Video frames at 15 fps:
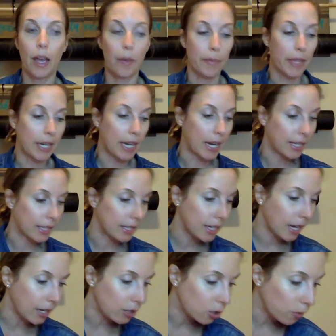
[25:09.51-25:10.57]
the next
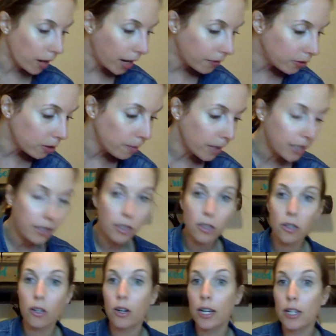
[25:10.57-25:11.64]
day. So after
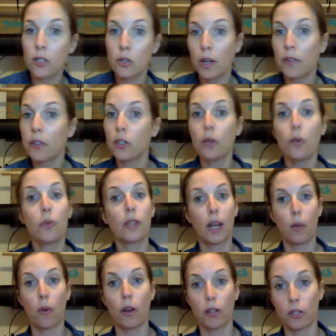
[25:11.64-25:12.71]
masseter, I do have a note that
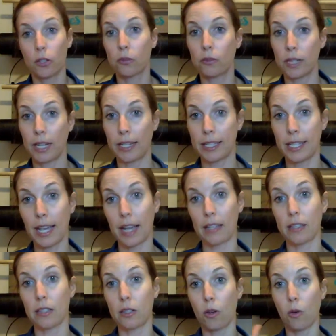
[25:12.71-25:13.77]
I want to
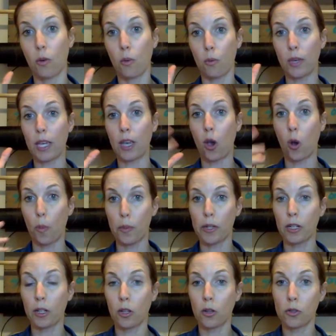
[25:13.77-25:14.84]
reassess. So we open
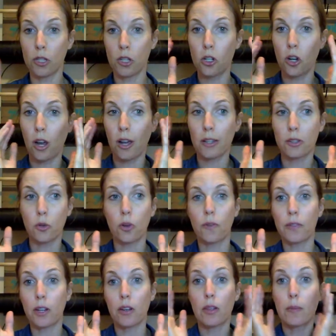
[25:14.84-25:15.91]
and close the jaw sort of
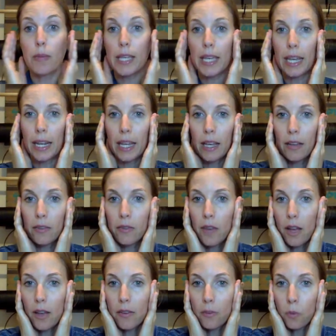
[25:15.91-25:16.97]
near the beginning
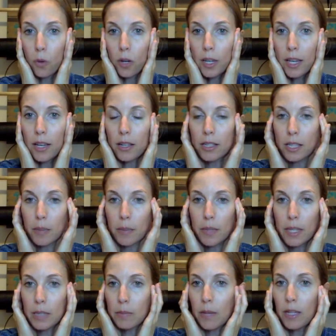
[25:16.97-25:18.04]
of working on some of
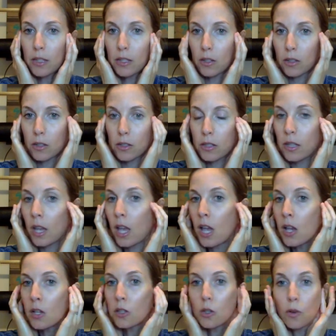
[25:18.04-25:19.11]
these muscles.
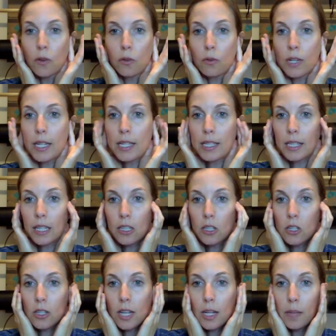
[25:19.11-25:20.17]
So to reassess,
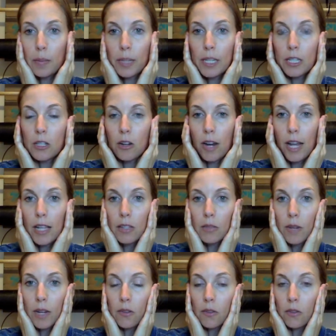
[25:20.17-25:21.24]
just kind of place your hands
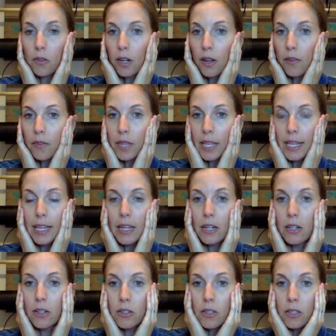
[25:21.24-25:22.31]
right in front of the
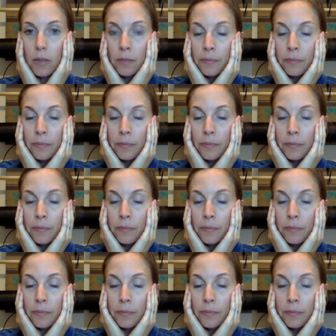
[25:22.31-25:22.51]
ears,